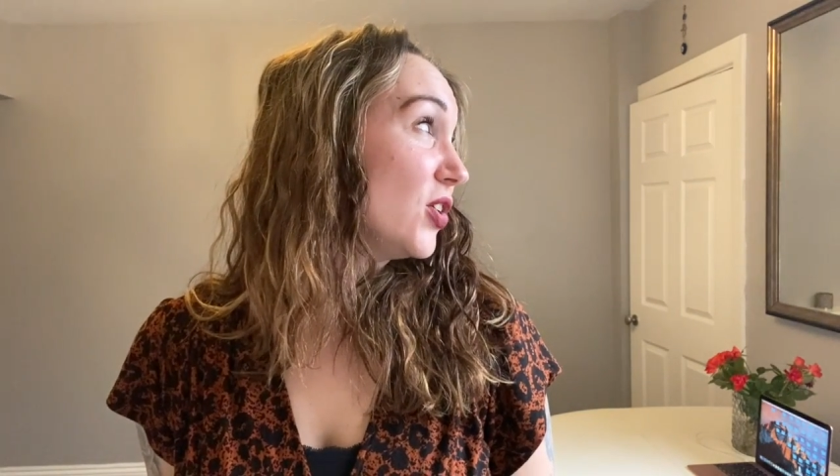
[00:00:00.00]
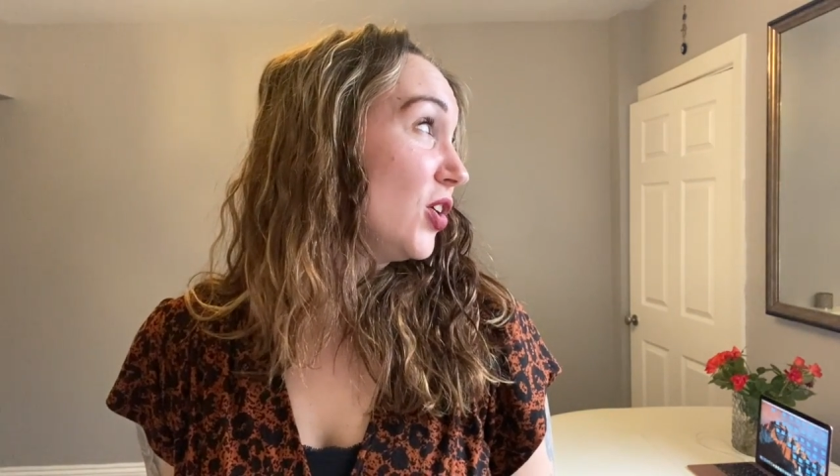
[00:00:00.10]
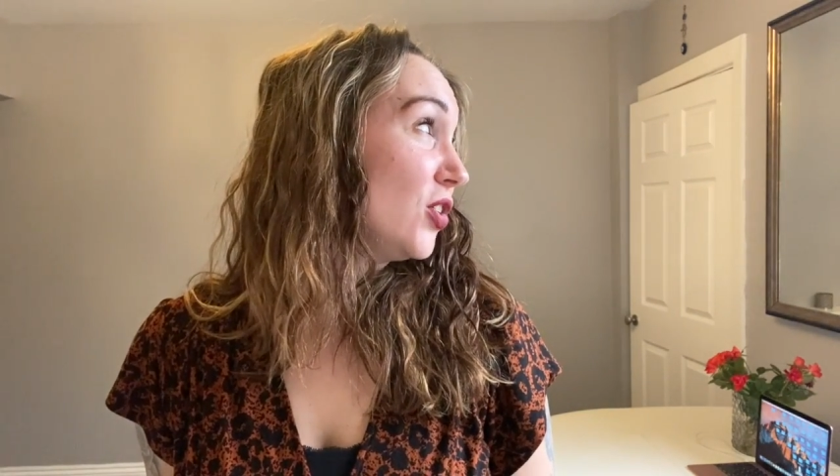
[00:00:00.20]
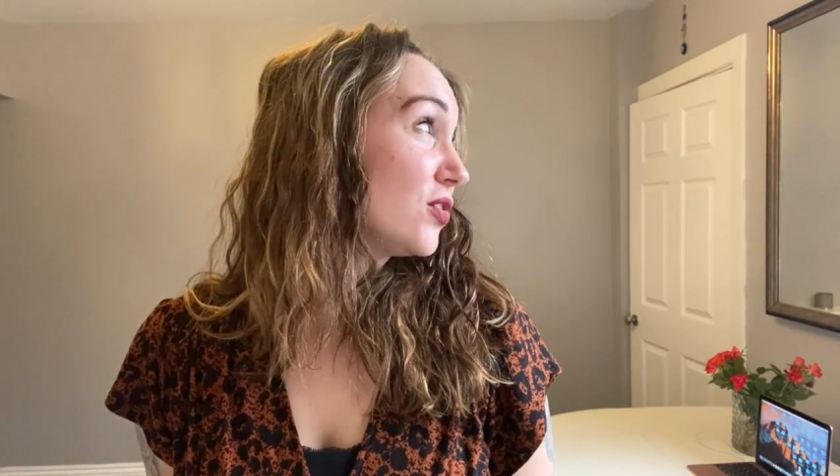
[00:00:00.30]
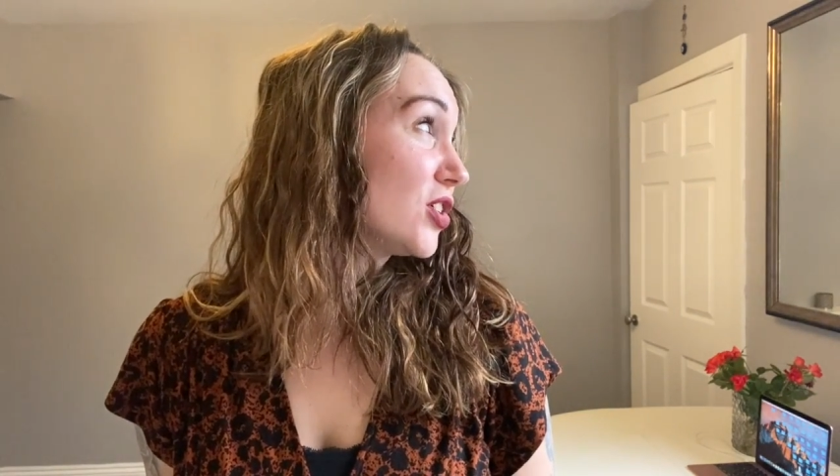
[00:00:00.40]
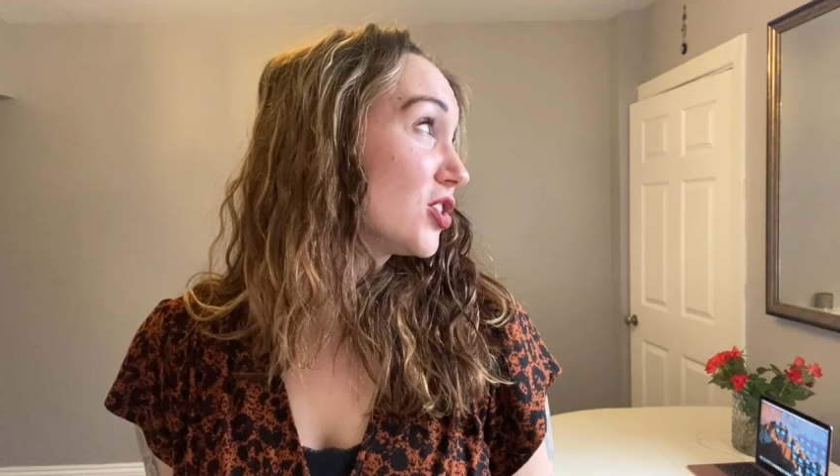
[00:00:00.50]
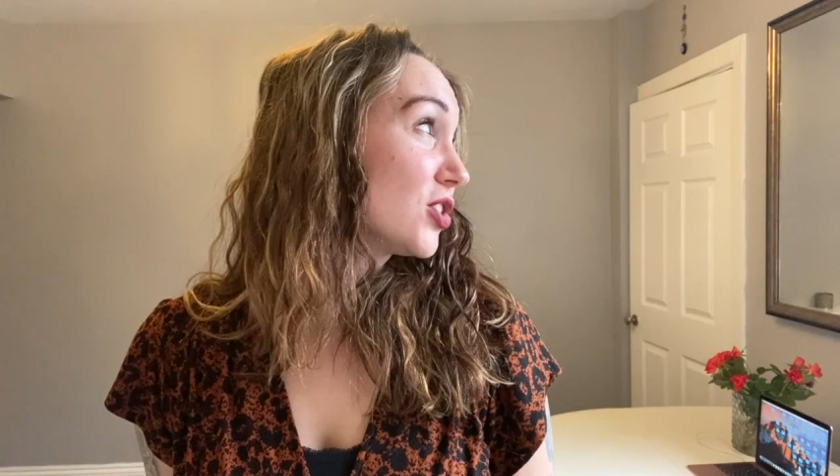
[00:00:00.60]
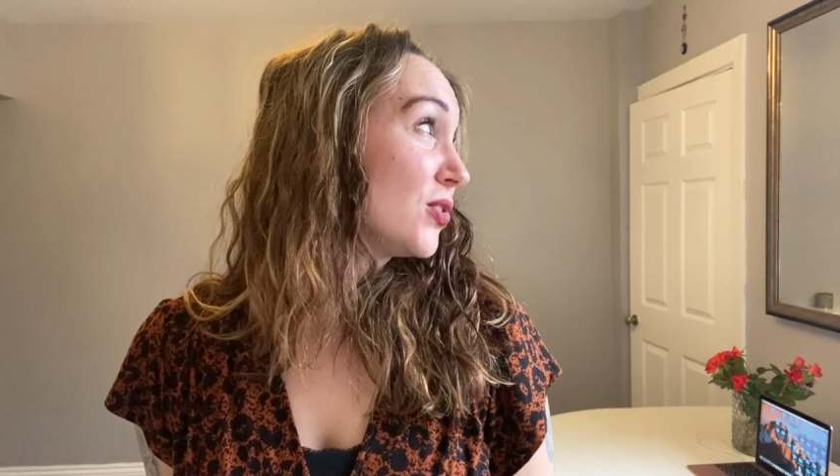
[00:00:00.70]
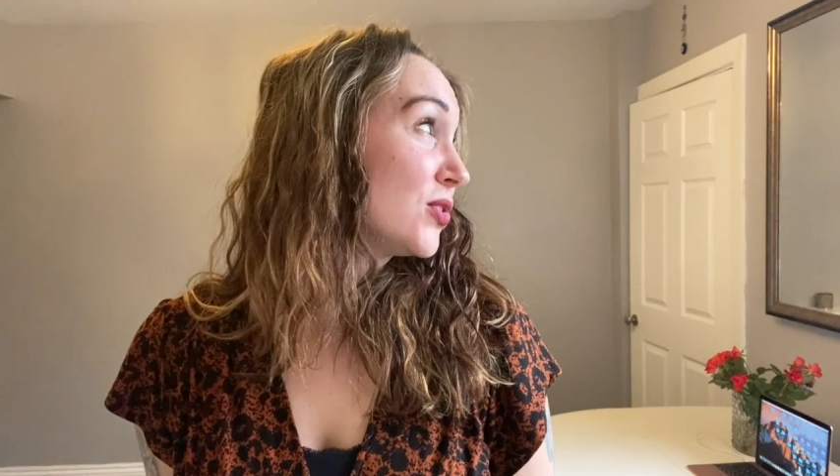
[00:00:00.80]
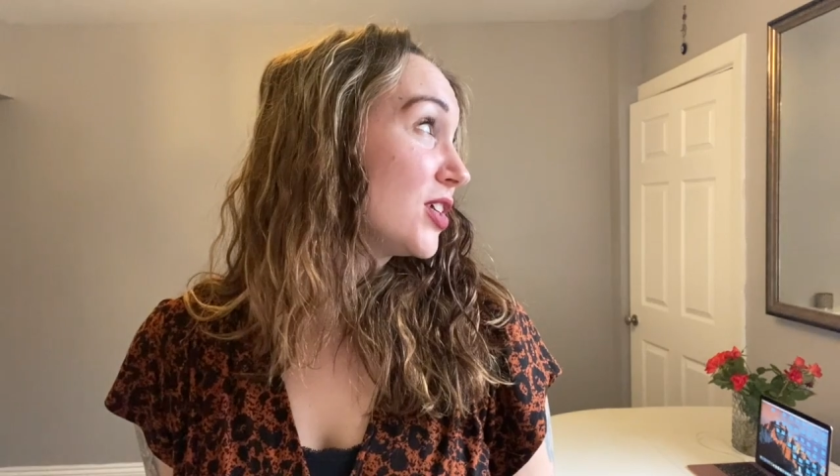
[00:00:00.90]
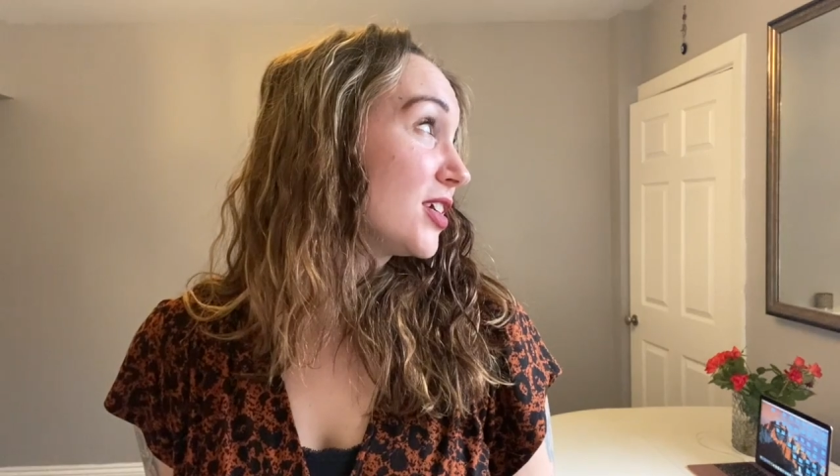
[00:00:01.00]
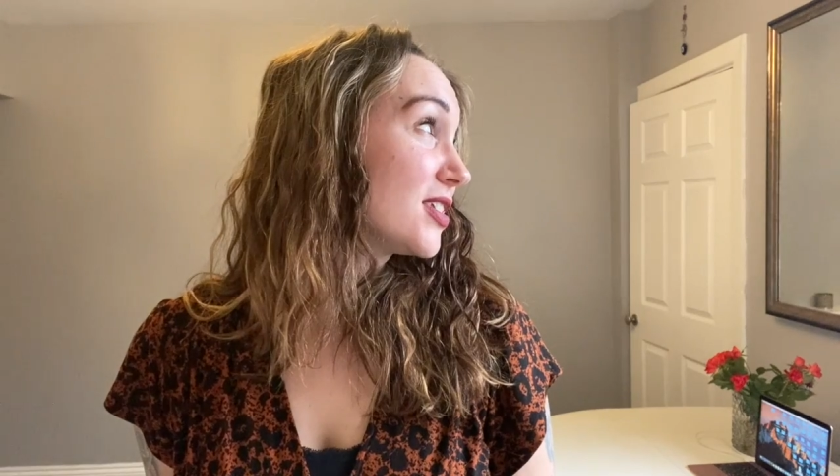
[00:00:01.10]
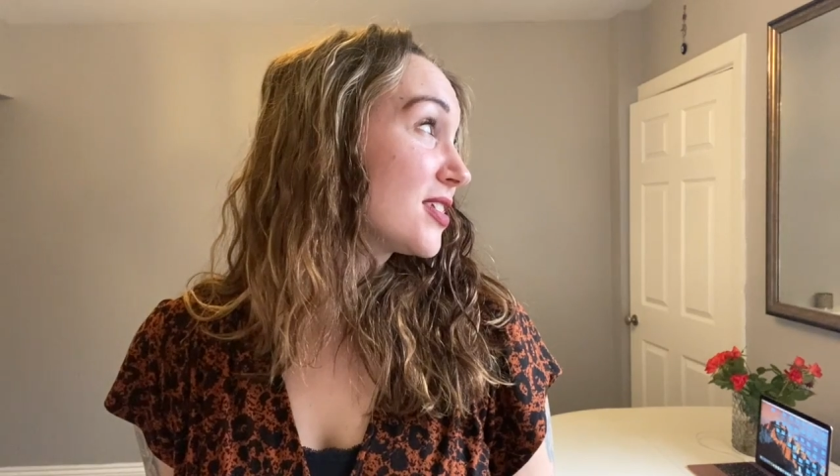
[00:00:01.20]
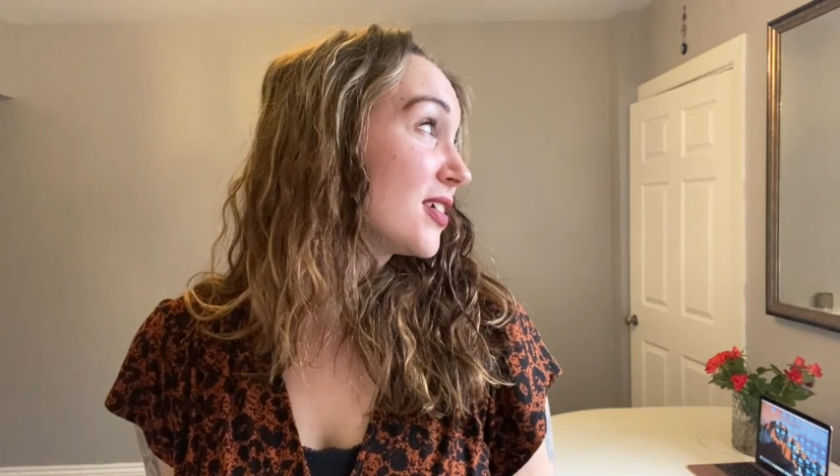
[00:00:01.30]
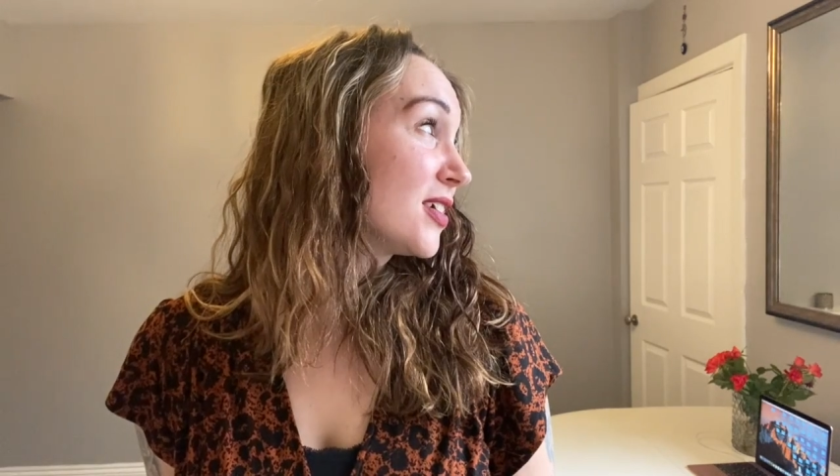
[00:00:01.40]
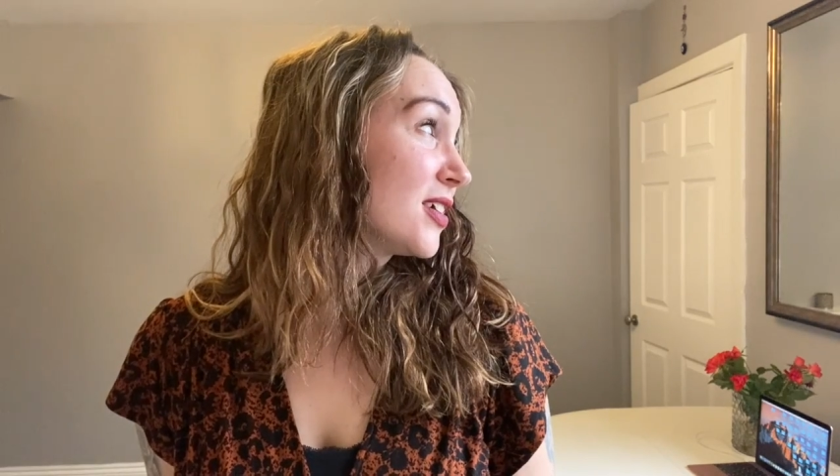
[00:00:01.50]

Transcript: over your shoulders.